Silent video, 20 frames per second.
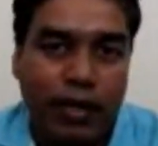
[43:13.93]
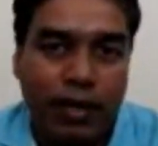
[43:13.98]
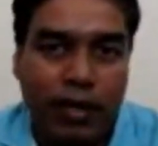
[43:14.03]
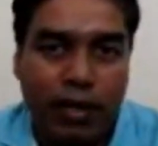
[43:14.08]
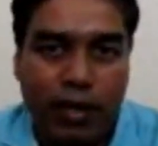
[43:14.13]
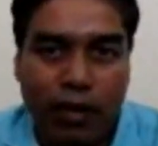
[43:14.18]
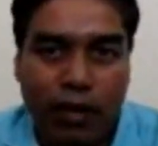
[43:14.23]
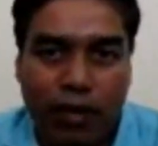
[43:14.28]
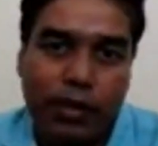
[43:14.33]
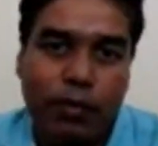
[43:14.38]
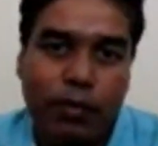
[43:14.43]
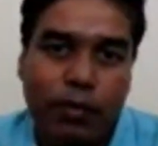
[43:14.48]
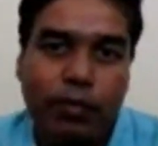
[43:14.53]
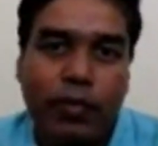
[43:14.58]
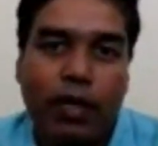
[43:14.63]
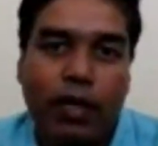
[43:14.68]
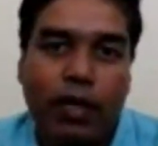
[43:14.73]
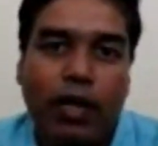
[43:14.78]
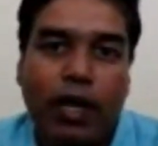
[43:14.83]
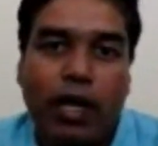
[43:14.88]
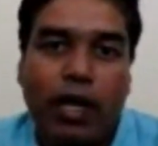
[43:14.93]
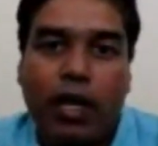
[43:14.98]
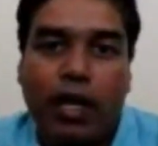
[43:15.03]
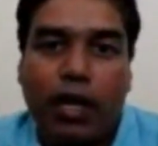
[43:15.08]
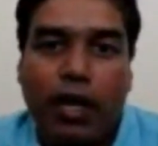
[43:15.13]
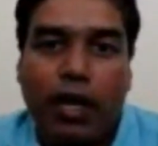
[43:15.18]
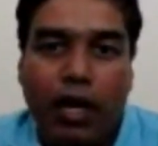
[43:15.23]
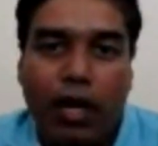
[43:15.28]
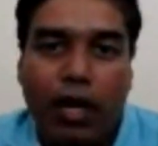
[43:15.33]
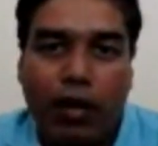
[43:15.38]
which will
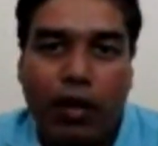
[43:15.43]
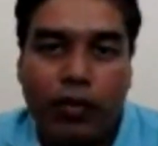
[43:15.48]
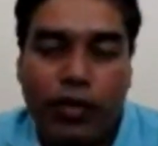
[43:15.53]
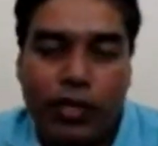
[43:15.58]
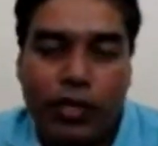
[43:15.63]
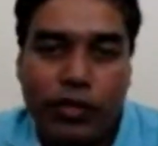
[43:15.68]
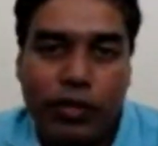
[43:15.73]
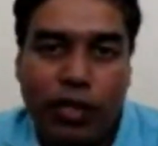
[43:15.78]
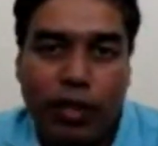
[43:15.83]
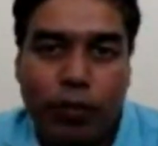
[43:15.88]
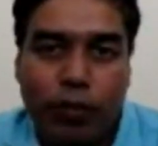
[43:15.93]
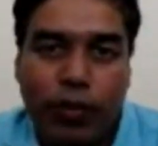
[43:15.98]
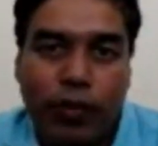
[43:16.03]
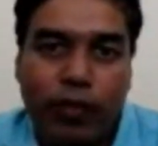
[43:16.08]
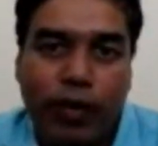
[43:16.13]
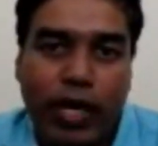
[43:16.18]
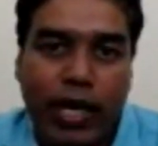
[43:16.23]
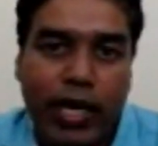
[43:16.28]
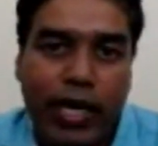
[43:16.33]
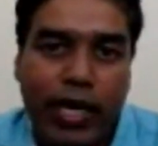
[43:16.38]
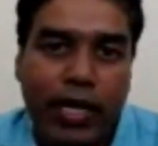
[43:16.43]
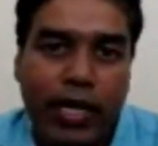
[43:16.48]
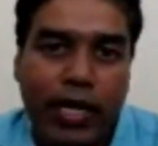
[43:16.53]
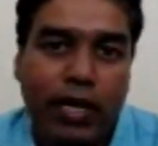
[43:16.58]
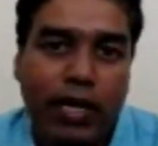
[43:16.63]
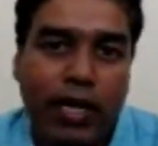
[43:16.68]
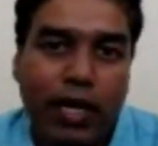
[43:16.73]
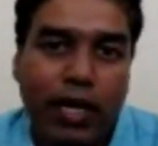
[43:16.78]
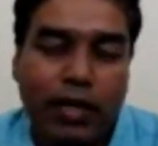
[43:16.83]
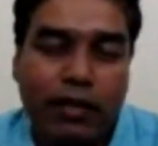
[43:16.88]
provide some guideline
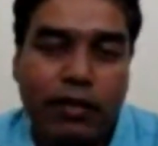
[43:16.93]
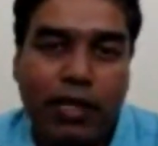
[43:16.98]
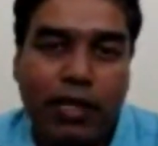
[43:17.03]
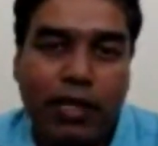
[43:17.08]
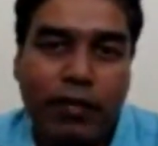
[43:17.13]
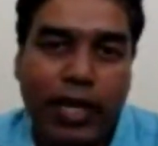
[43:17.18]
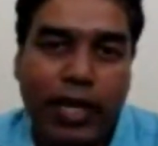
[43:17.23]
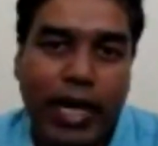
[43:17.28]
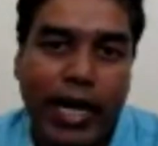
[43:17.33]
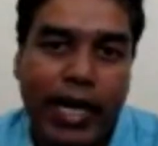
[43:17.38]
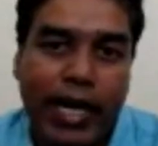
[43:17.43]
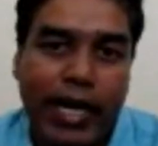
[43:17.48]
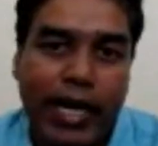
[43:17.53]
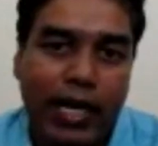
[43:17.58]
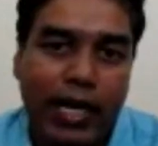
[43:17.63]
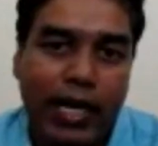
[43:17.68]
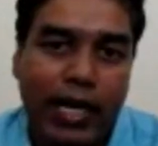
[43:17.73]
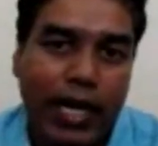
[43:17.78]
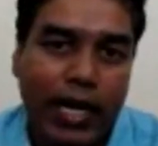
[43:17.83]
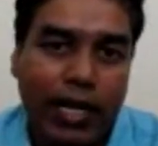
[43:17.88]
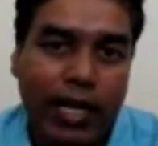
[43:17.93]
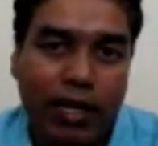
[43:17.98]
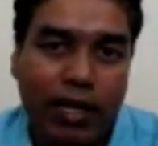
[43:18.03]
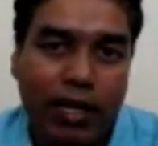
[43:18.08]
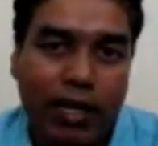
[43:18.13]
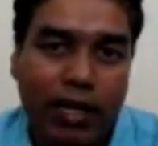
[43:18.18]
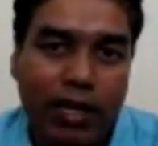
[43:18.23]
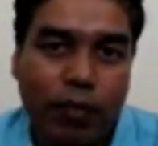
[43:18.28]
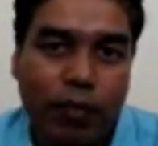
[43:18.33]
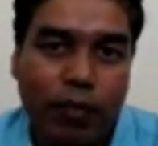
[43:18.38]
about the
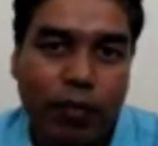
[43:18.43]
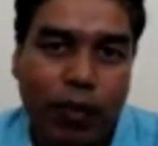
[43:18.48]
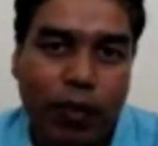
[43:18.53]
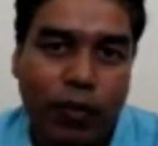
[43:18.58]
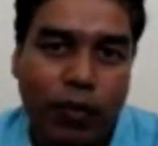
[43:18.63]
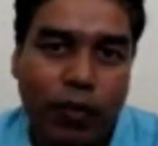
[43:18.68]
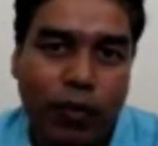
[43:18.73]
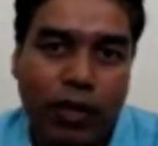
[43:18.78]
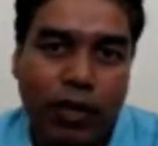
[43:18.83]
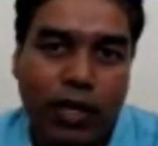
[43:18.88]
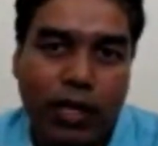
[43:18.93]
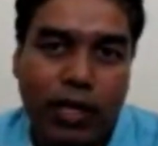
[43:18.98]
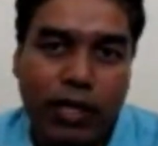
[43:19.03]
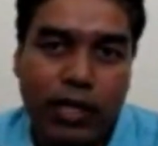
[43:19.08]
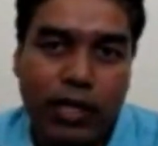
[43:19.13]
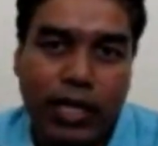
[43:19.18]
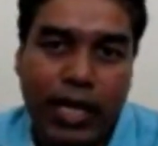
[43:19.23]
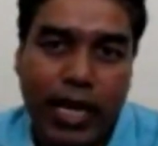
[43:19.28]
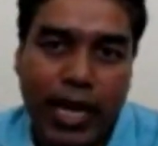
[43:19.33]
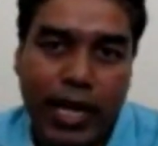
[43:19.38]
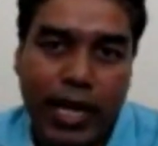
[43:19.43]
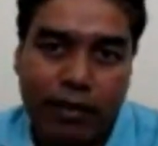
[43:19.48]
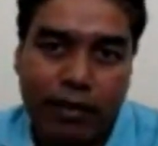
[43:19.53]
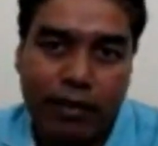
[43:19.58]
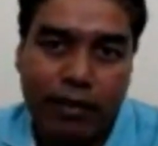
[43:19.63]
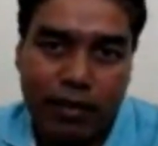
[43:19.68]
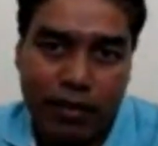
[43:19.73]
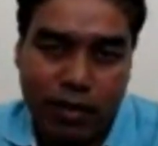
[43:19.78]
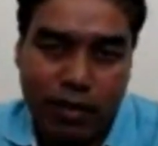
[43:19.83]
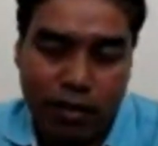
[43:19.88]
direction of the magnetic
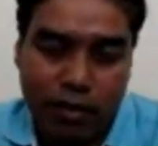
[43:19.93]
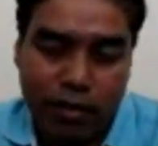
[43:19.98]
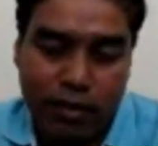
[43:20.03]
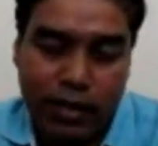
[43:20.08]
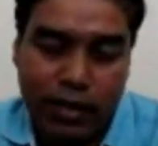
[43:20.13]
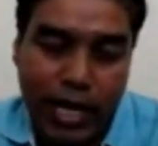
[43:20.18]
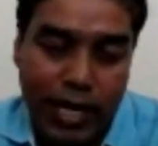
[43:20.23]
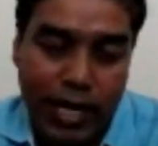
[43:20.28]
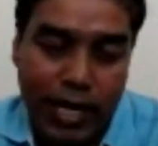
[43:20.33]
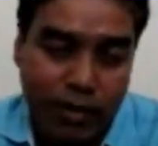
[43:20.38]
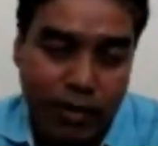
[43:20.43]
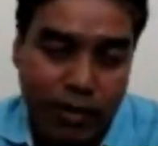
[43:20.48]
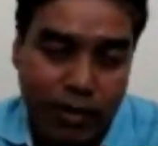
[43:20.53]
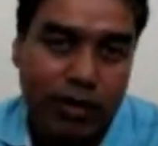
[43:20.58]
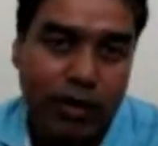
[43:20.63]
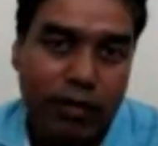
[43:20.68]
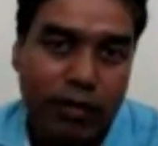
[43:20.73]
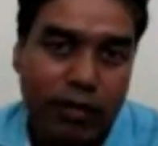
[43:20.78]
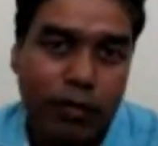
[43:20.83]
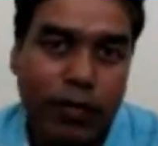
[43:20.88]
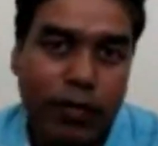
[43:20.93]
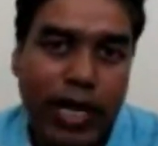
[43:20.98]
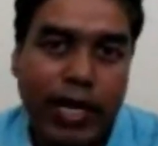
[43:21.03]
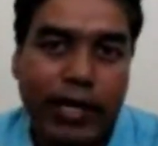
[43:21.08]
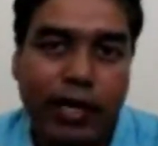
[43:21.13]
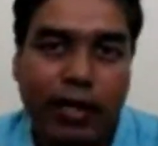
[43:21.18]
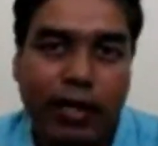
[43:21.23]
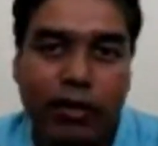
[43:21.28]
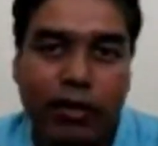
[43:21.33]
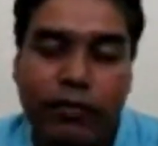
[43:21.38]
field in
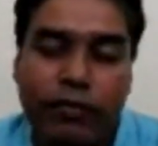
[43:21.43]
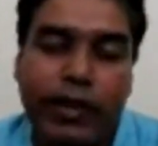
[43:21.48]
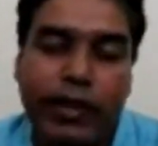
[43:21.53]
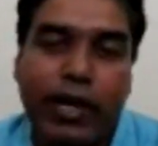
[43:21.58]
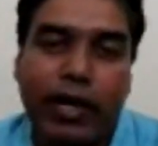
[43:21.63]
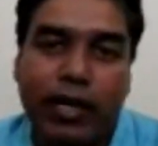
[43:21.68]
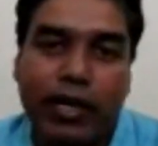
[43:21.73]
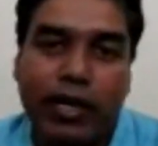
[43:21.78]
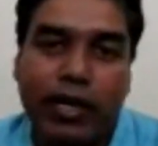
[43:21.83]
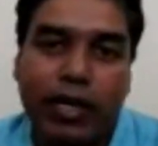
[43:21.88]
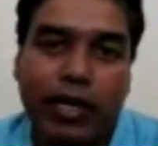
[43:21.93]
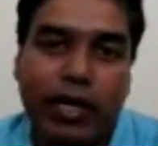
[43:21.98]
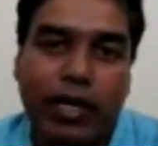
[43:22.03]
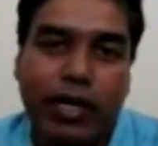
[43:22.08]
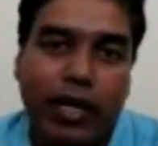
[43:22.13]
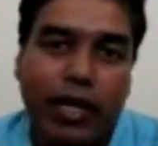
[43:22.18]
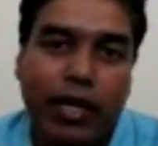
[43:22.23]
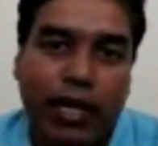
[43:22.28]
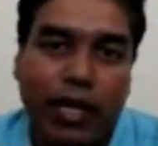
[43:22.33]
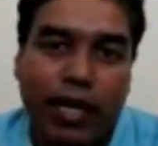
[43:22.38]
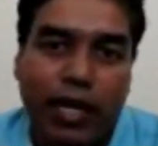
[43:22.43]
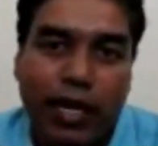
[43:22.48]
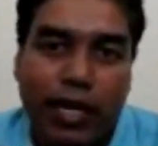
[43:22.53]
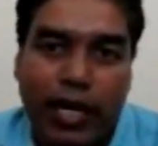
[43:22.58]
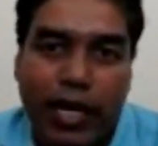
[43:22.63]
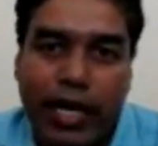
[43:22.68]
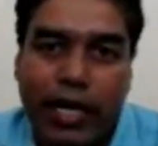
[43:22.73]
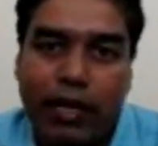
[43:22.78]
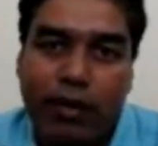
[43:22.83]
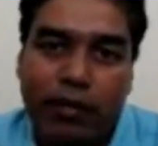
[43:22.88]
different orientations, right?
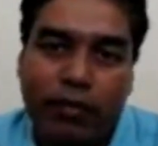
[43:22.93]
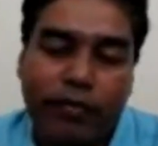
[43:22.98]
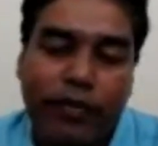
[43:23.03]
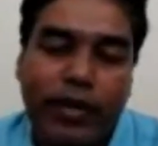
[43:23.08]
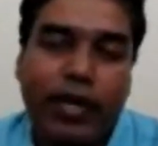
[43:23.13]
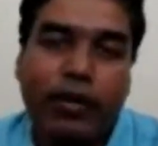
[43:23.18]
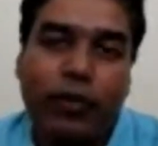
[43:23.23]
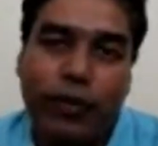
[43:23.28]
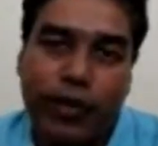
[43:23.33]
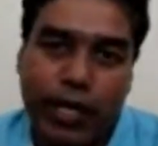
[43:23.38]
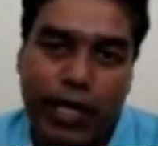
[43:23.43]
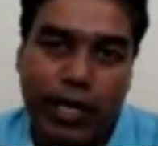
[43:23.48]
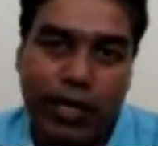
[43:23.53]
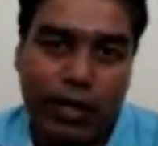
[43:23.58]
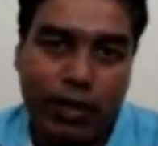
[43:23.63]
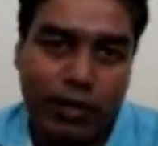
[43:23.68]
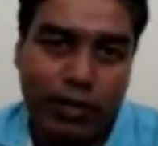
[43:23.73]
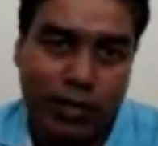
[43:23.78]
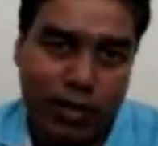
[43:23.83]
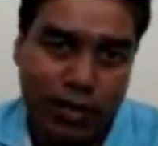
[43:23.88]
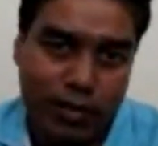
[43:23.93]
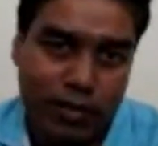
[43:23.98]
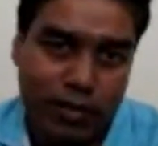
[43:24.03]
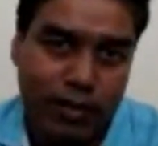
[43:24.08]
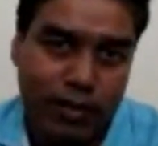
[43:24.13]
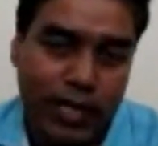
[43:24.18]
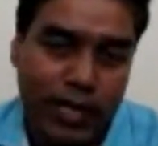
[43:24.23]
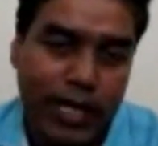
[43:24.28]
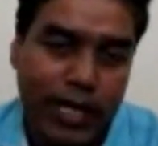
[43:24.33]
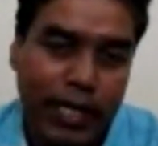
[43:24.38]
So depending on
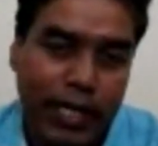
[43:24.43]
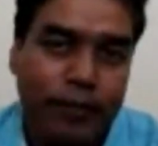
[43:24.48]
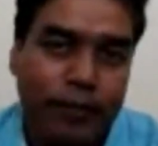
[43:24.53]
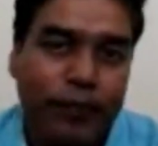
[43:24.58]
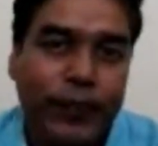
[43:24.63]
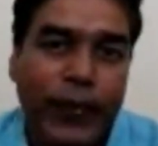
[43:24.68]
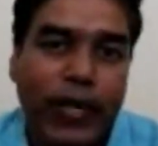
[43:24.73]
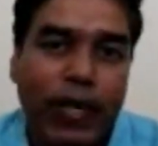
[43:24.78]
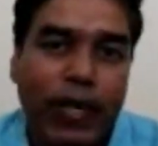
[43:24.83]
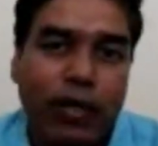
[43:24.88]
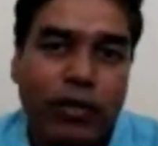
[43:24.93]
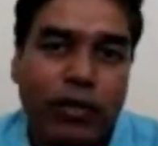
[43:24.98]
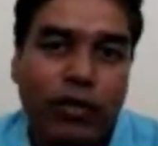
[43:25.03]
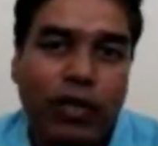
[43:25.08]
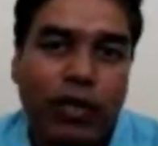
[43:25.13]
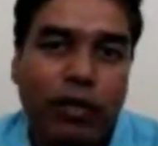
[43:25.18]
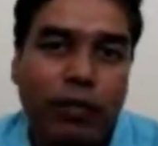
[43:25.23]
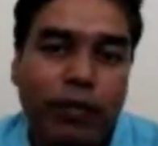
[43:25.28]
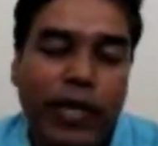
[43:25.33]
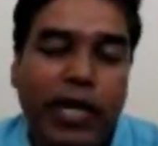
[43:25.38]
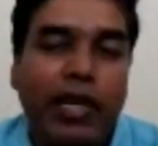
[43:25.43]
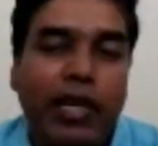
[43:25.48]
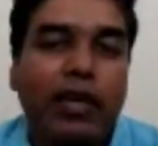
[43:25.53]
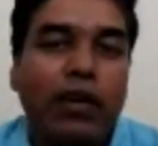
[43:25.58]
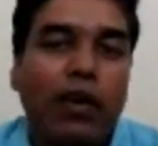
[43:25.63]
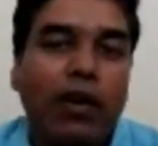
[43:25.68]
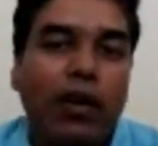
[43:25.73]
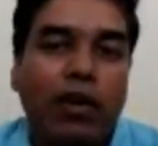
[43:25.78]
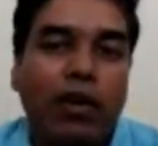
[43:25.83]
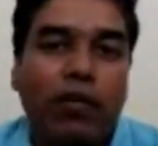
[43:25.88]
what you want to establish,
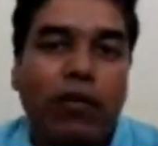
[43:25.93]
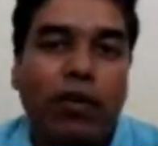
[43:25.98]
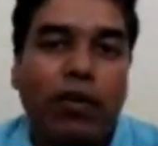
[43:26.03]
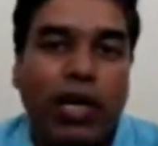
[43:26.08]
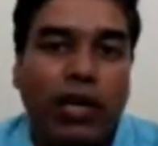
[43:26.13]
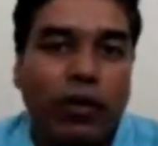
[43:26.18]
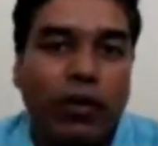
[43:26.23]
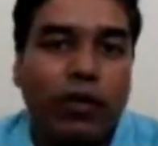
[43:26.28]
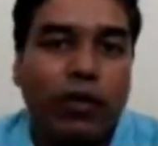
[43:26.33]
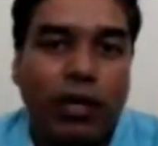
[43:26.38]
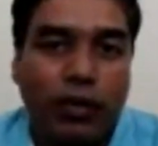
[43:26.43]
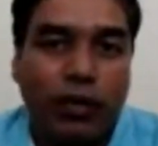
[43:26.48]
you might